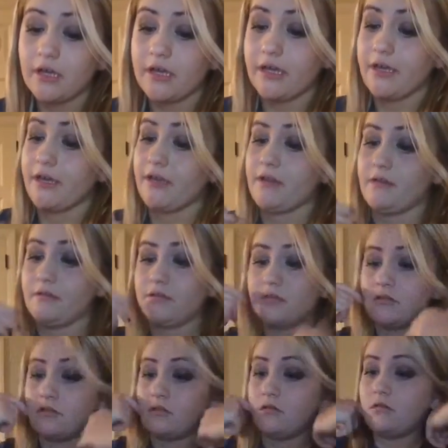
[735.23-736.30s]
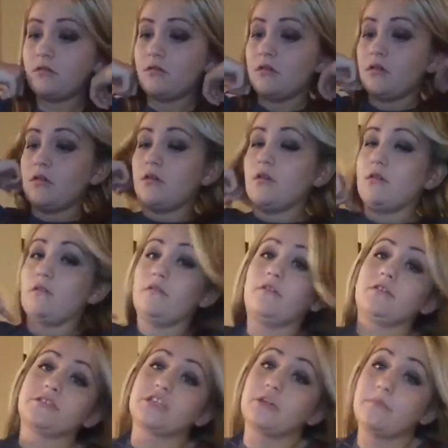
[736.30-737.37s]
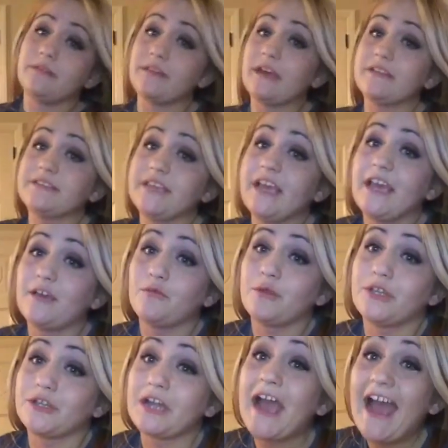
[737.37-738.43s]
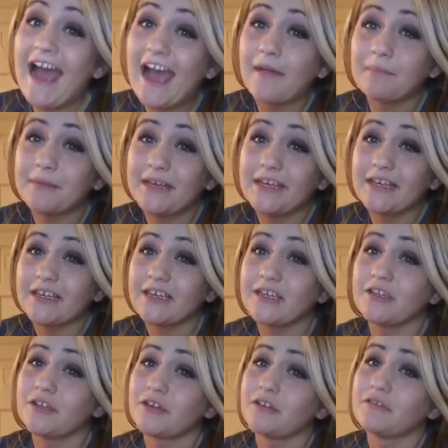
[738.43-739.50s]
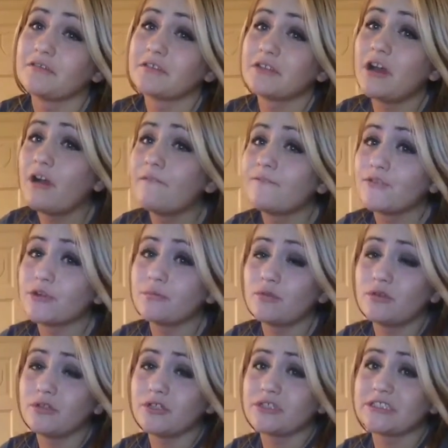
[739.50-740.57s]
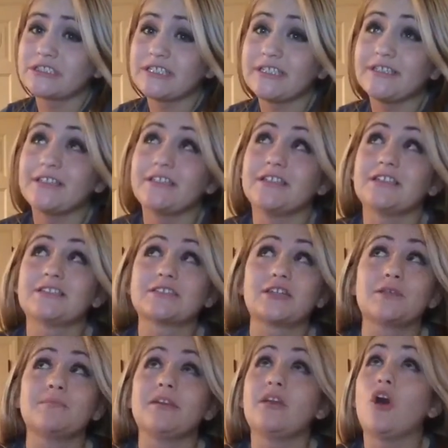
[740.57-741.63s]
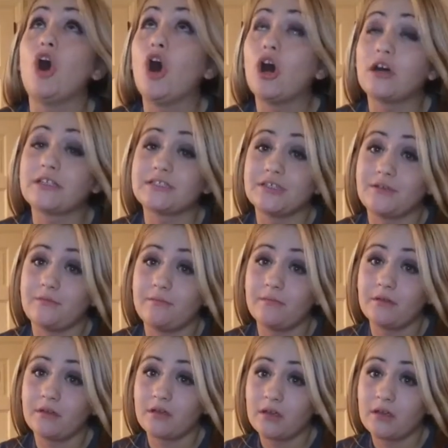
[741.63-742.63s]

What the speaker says: And there's going to be that day when you're happy and you're comfortable in your skin, and it's going to be awesome.